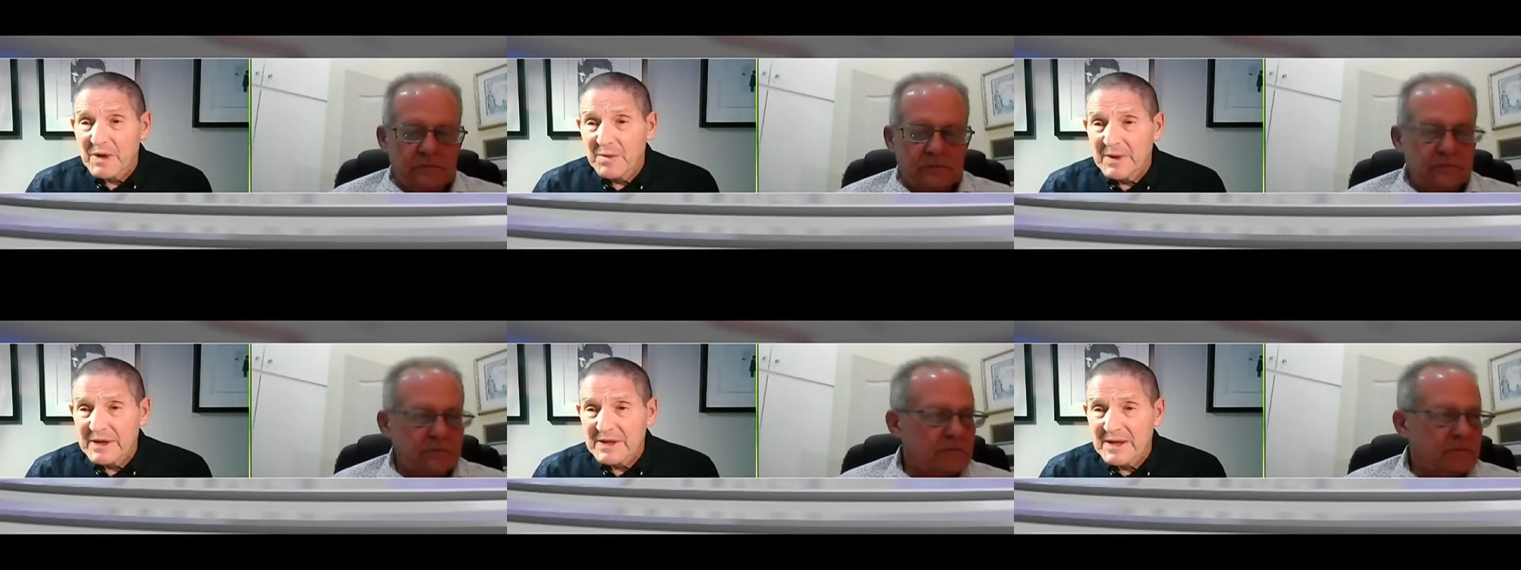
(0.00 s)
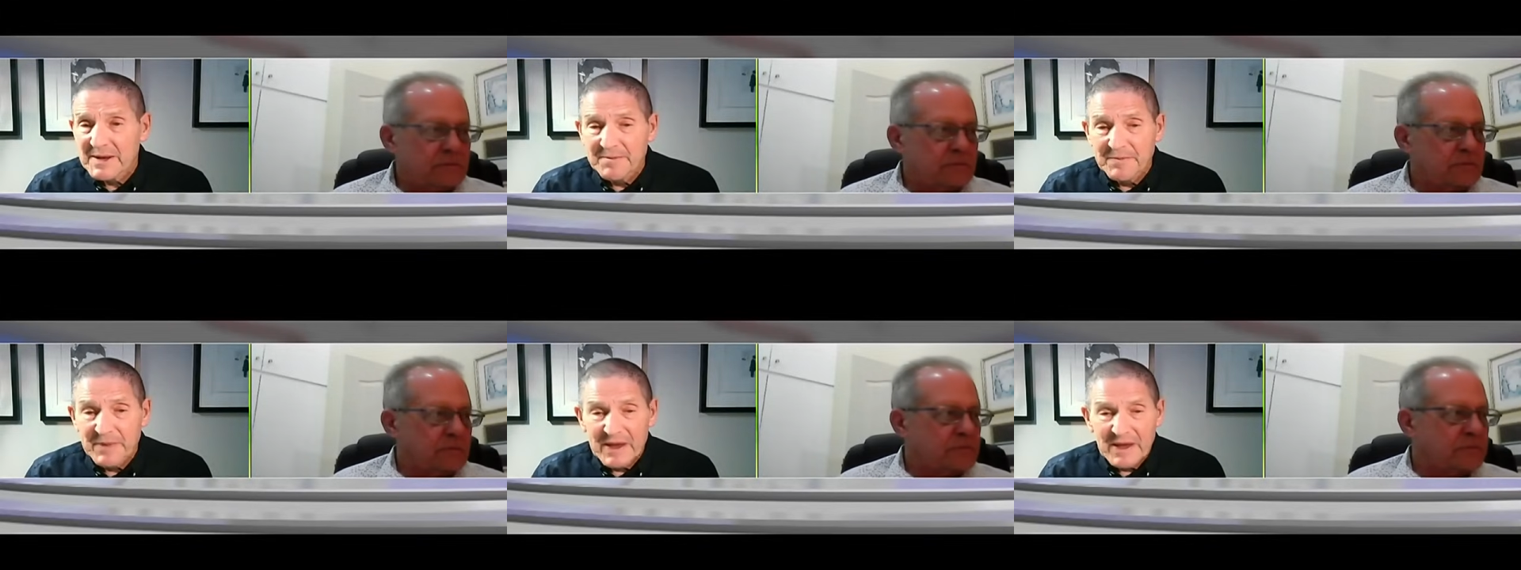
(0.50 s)
Speaker 1: But um,
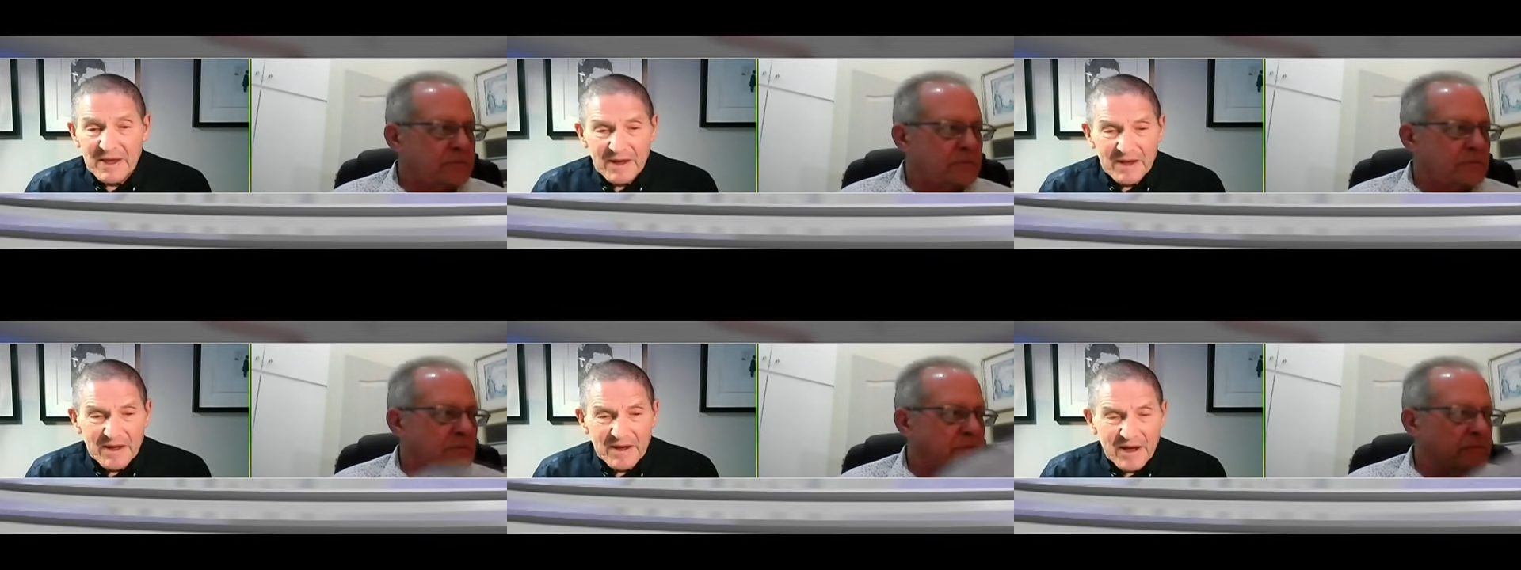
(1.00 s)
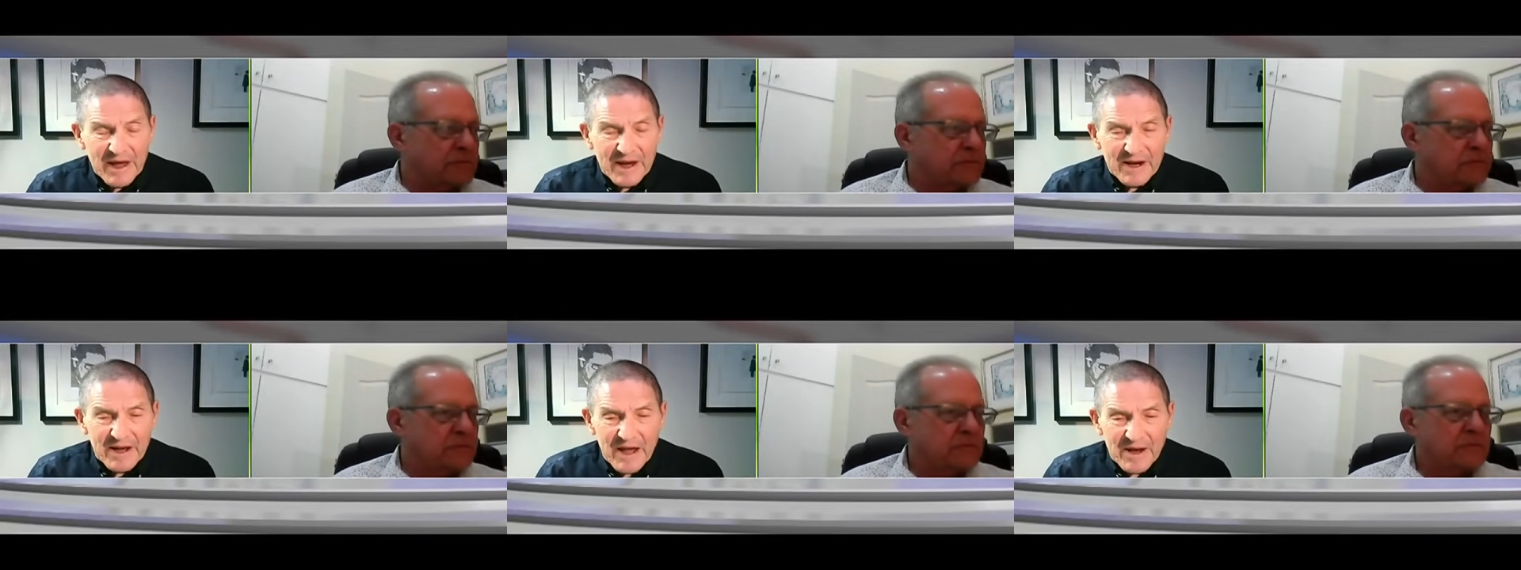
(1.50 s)
you know,
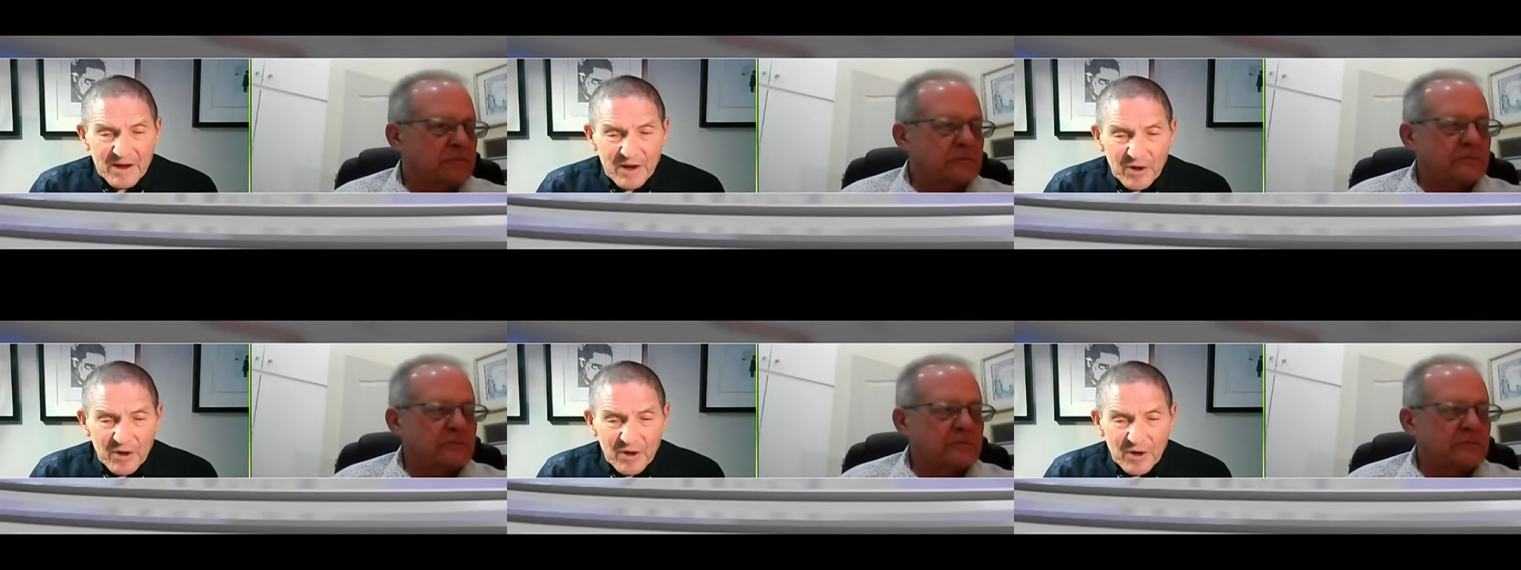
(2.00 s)
and, and,